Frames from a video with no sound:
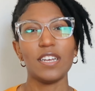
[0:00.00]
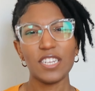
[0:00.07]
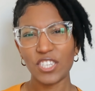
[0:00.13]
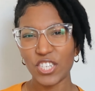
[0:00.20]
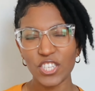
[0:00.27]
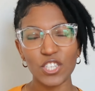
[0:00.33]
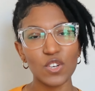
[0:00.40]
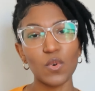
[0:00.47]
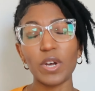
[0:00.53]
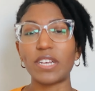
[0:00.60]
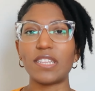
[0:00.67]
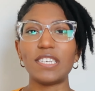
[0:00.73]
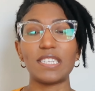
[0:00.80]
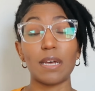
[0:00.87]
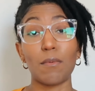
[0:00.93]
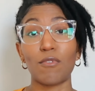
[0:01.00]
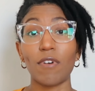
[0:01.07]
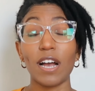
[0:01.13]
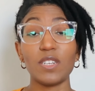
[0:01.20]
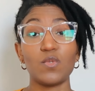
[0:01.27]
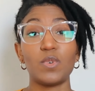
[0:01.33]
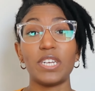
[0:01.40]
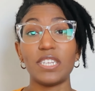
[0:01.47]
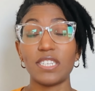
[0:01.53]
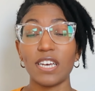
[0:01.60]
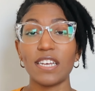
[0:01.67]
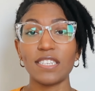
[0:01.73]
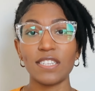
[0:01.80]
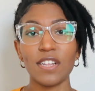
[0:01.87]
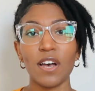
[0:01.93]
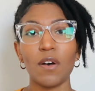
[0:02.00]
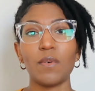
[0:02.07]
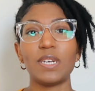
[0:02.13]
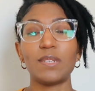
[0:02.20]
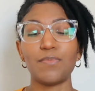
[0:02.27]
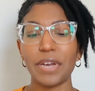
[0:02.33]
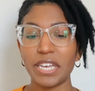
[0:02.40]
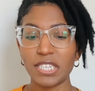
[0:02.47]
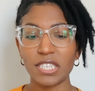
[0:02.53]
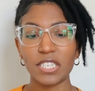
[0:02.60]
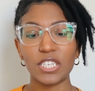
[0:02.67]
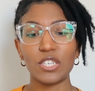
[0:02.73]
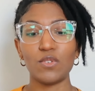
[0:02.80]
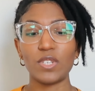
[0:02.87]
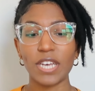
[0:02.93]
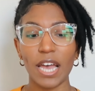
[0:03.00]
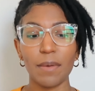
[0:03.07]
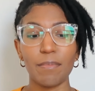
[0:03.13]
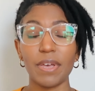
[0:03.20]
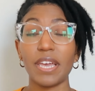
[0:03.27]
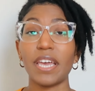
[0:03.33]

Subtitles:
Just to quickly summarize what it does though is basically you type